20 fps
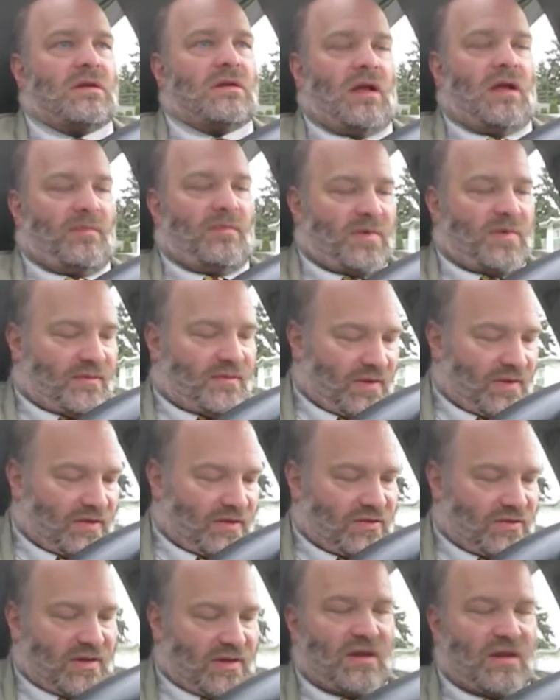I'll be
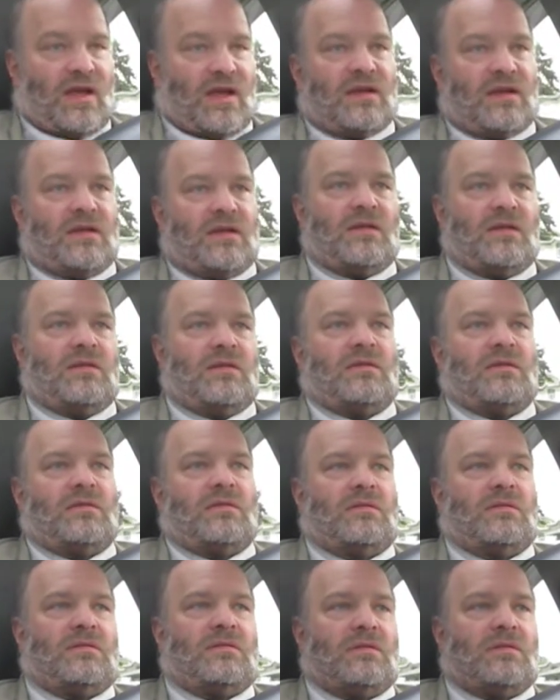finishing that.
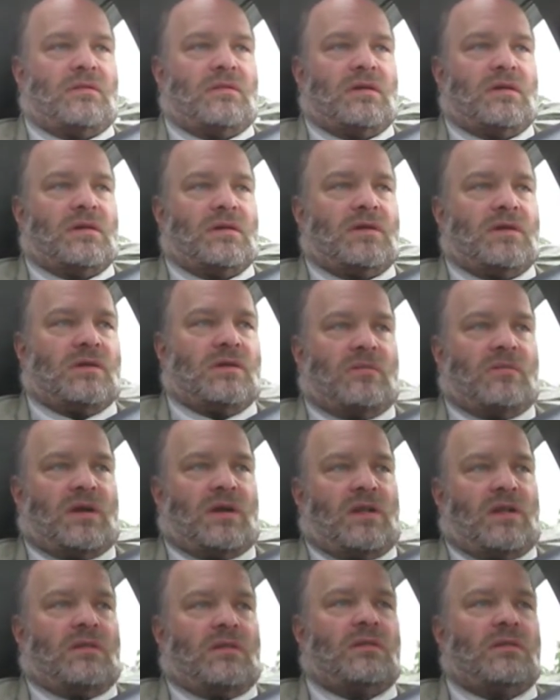
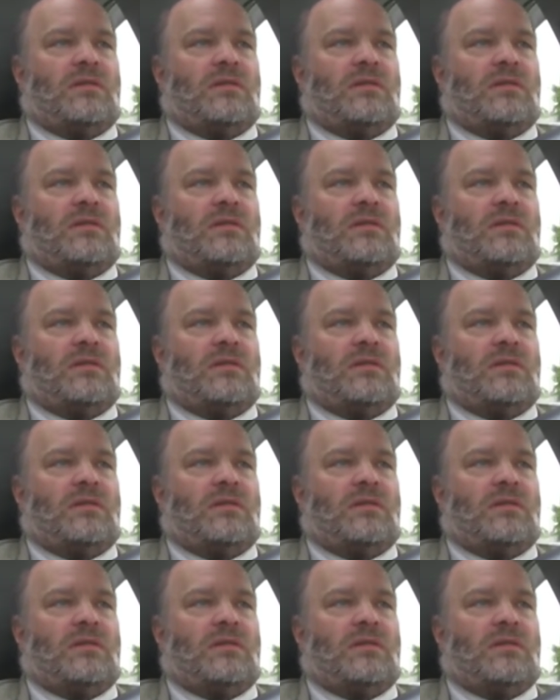Well,